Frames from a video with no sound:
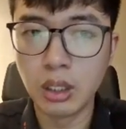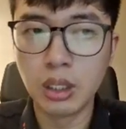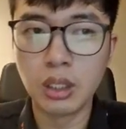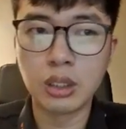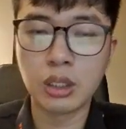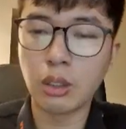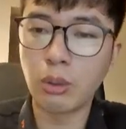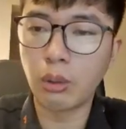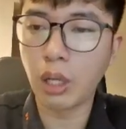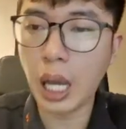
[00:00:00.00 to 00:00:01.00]

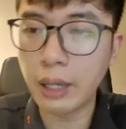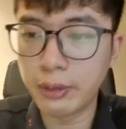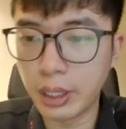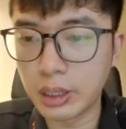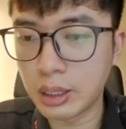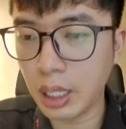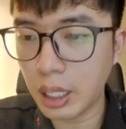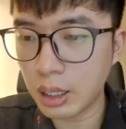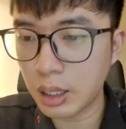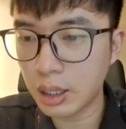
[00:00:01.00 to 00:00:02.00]
So I
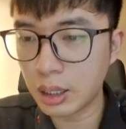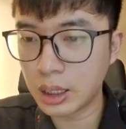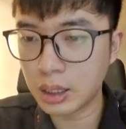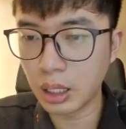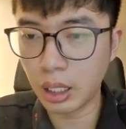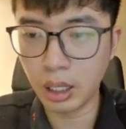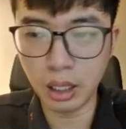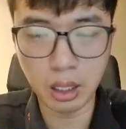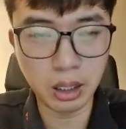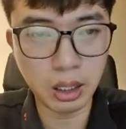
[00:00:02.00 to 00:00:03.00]
discussed this.
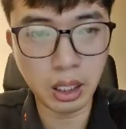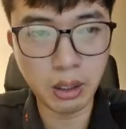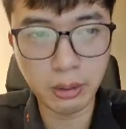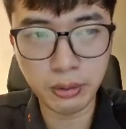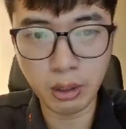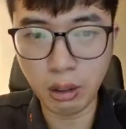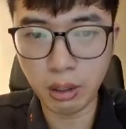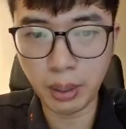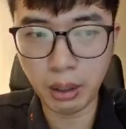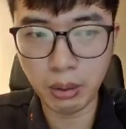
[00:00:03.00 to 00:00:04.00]
I talked
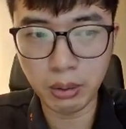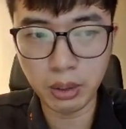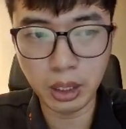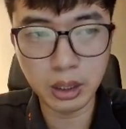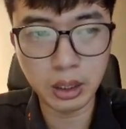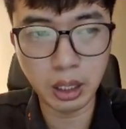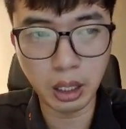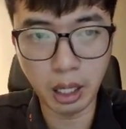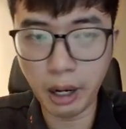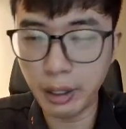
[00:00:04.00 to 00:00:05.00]
about this
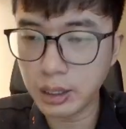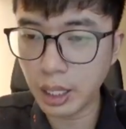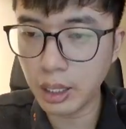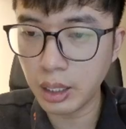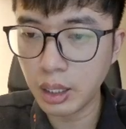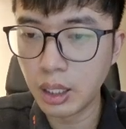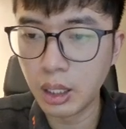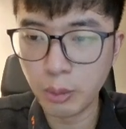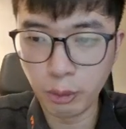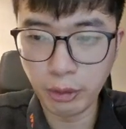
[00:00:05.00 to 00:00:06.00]
RSI
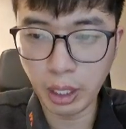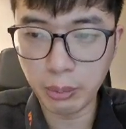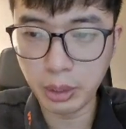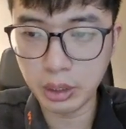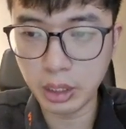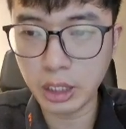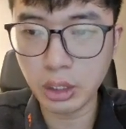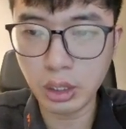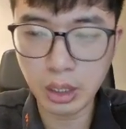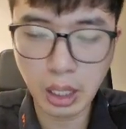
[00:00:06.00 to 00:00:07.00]
moving average.
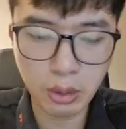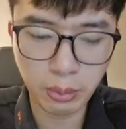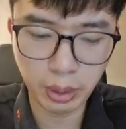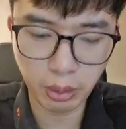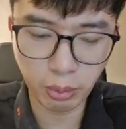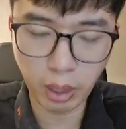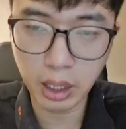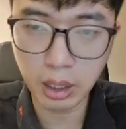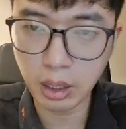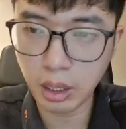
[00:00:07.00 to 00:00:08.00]
Actually, there will be
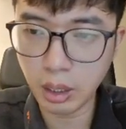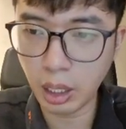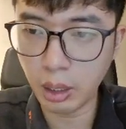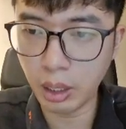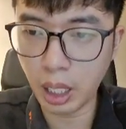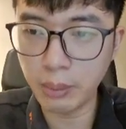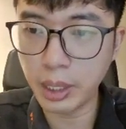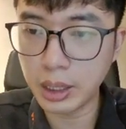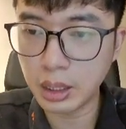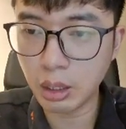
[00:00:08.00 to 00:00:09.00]
one
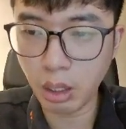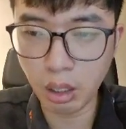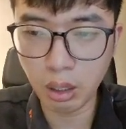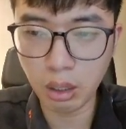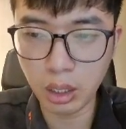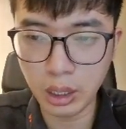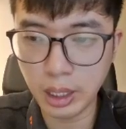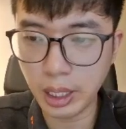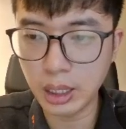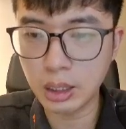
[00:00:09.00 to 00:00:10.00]
MAC called
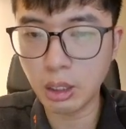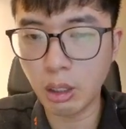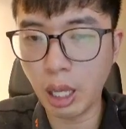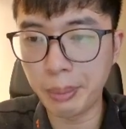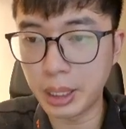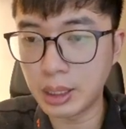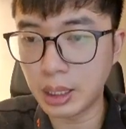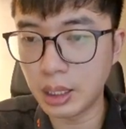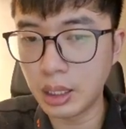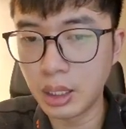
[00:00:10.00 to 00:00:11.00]
indicators called
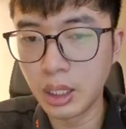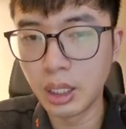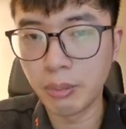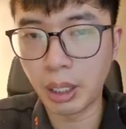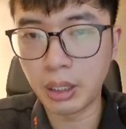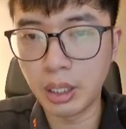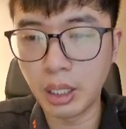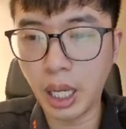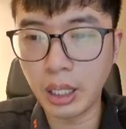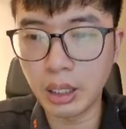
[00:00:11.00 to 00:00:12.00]
MACD, but here
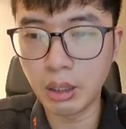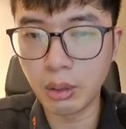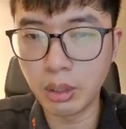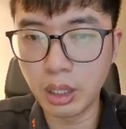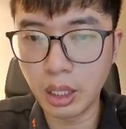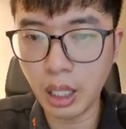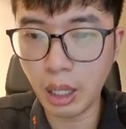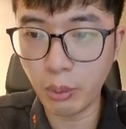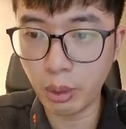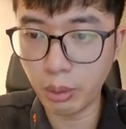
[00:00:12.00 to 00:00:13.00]
I don't think I
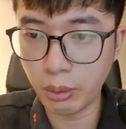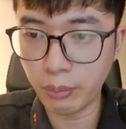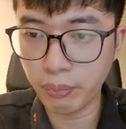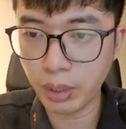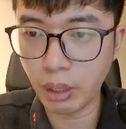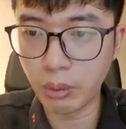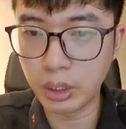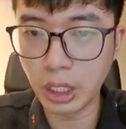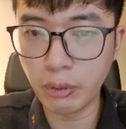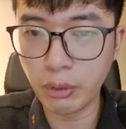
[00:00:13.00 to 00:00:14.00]
will
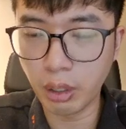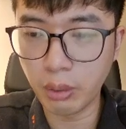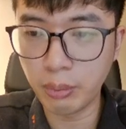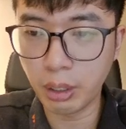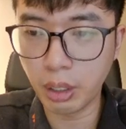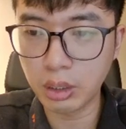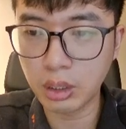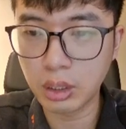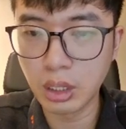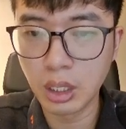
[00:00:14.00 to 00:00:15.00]
share with you all
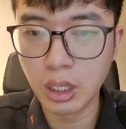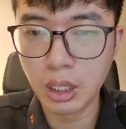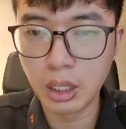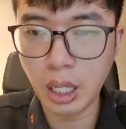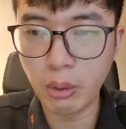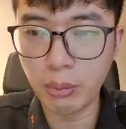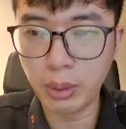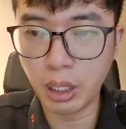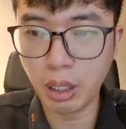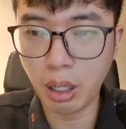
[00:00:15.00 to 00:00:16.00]
because there will be
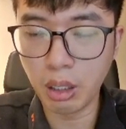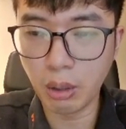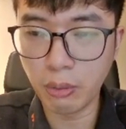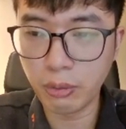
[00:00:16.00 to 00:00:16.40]
a lot of